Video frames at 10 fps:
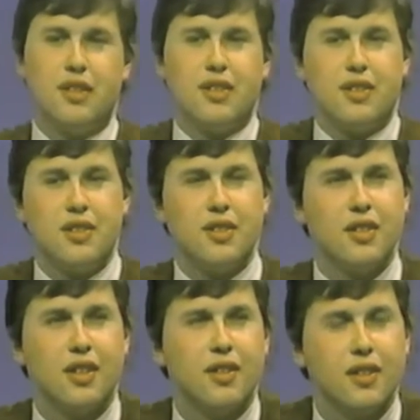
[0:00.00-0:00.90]

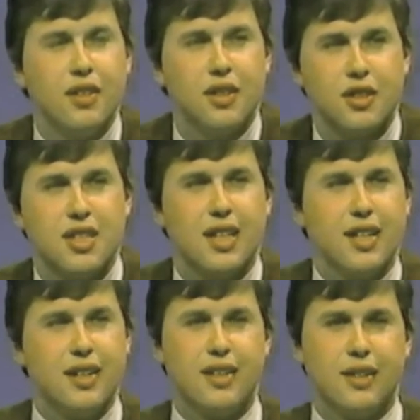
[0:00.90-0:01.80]
it looks
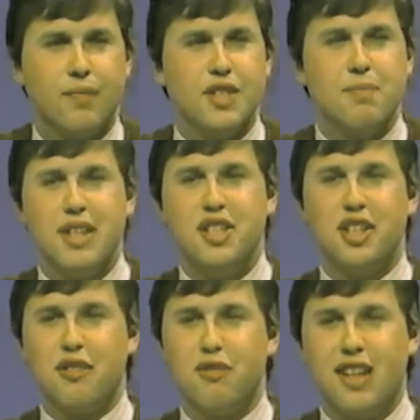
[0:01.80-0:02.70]
like the space
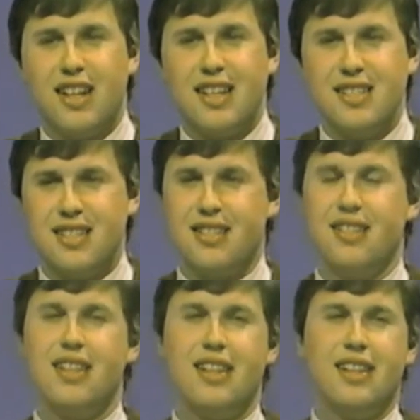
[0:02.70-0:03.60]
shuttle flies,
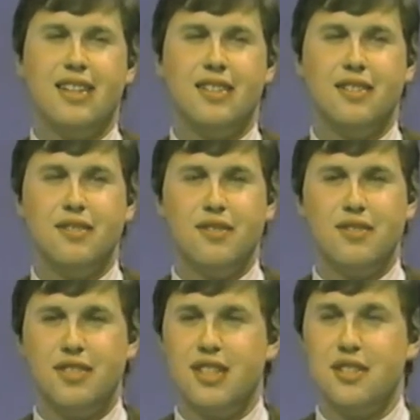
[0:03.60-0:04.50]
and it
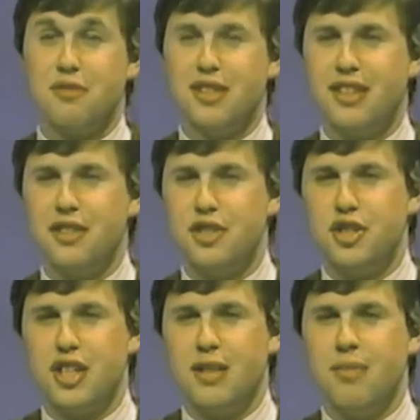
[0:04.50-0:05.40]
does a really good
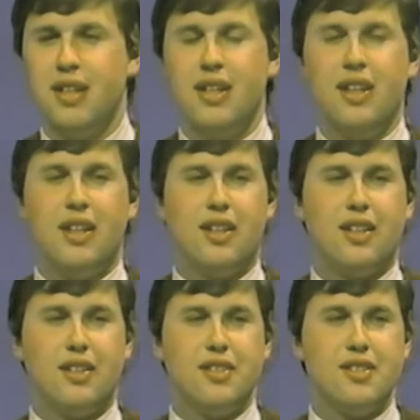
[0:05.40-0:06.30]
job.
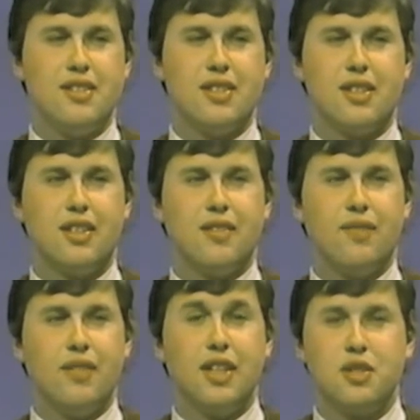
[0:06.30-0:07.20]
This is
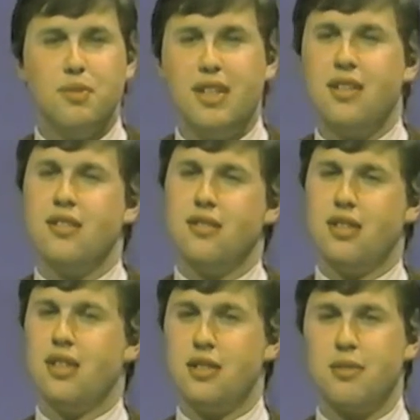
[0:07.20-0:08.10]
next week,
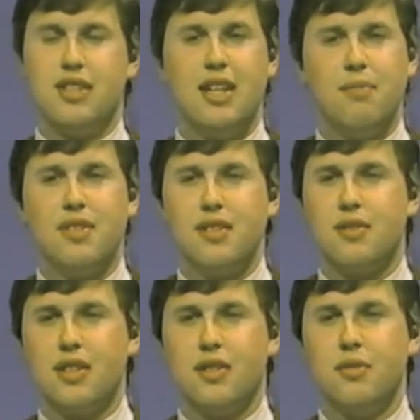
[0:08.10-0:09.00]
as we tape
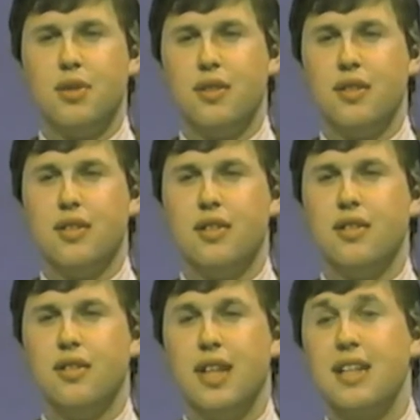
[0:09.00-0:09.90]
this,
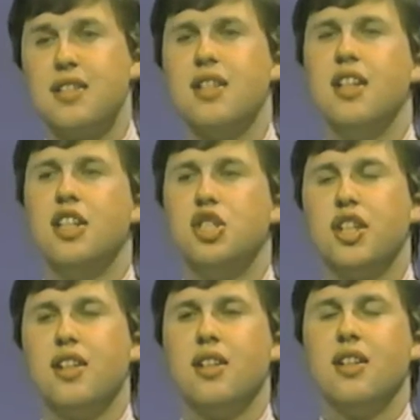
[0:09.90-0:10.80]
the next
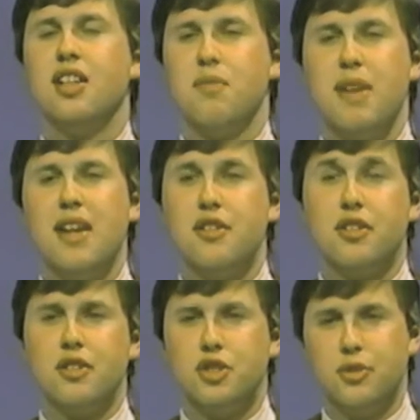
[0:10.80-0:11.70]
shuttle
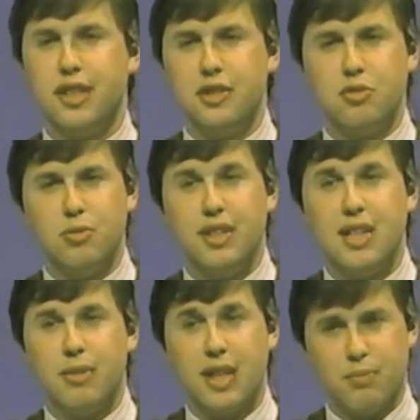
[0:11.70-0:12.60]
commander, Joe Engel, will be
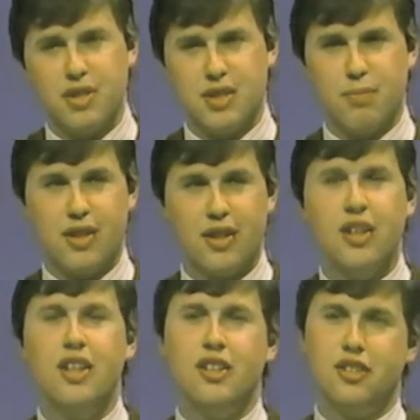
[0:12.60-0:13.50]
coming up to
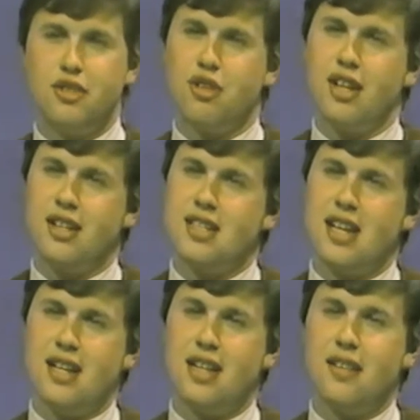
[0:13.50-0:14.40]
Spar to try his
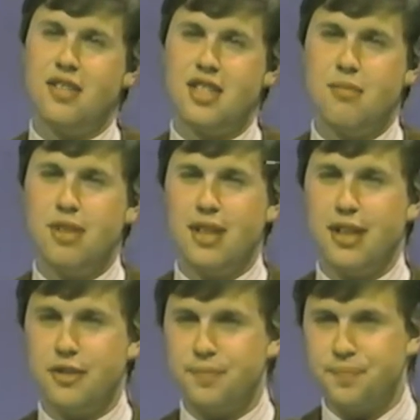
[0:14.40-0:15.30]
hand at the
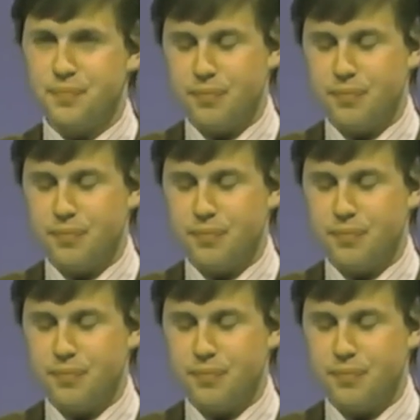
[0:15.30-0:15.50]
simulator.